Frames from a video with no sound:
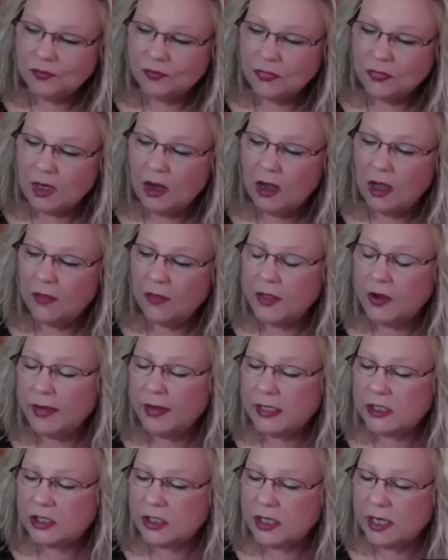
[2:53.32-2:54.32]
Although
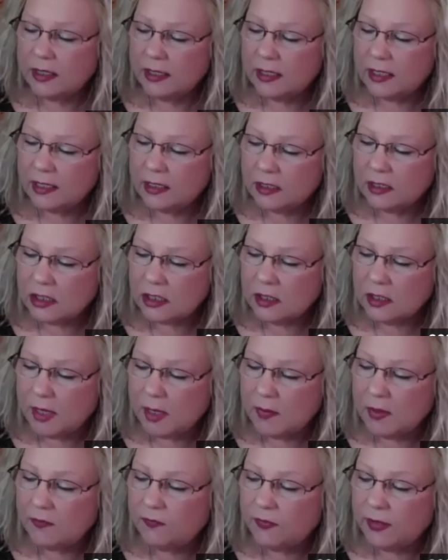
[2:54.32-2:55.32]
angelic energy may
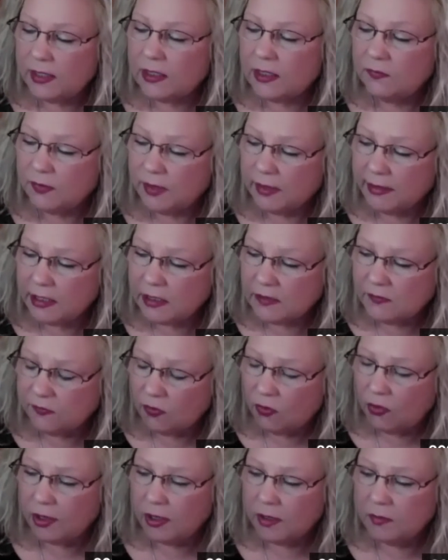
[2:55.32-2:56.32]
be felt in various
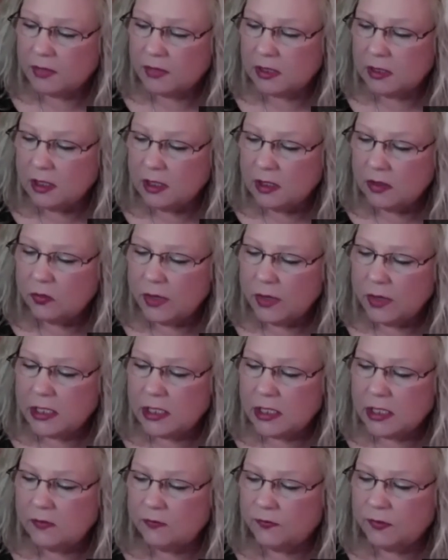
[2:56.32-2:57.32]
forms,
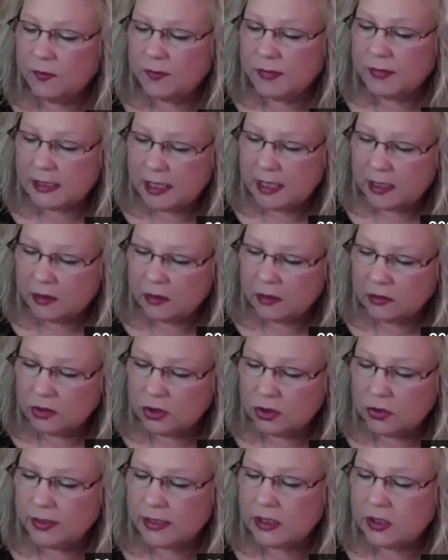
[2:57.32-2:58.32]
ranging from subtle
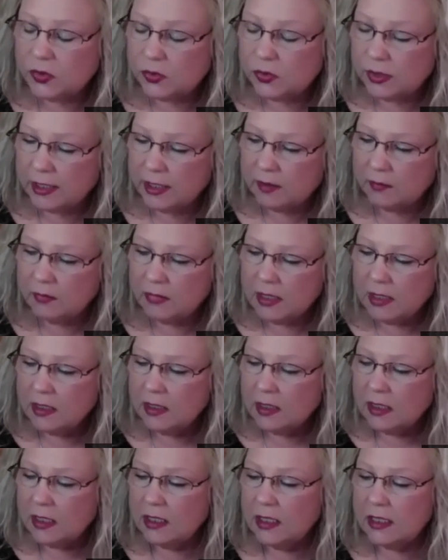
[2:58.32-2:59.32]
to extreme,
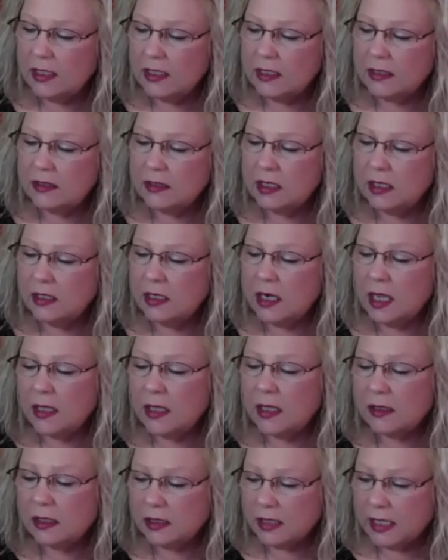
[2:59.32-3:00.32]
it is
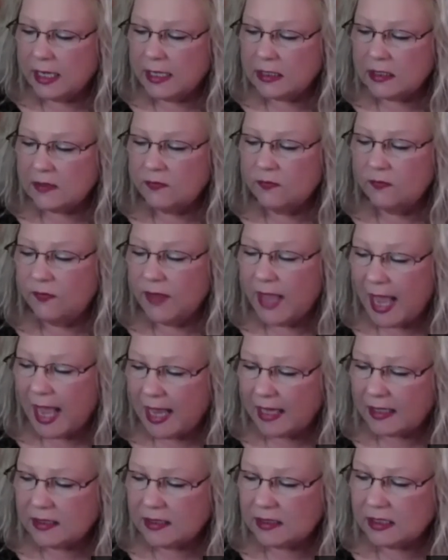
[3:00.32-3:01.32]
nonetheless
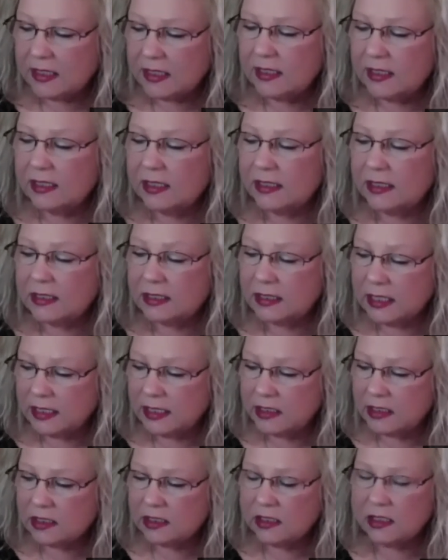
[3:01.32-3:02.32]
vast in
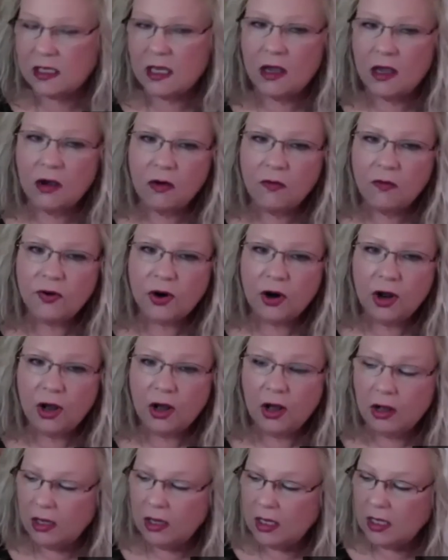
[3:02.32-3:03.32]
intended
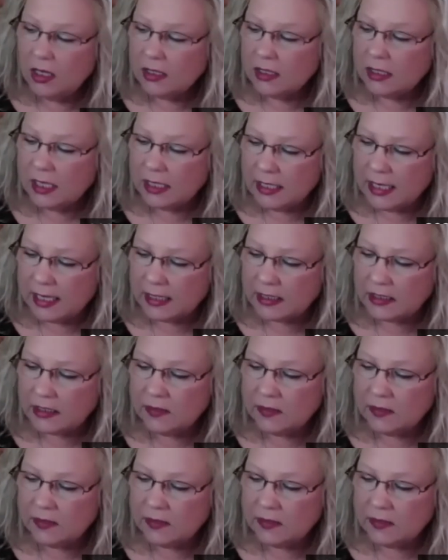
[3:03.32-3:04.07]
overall connective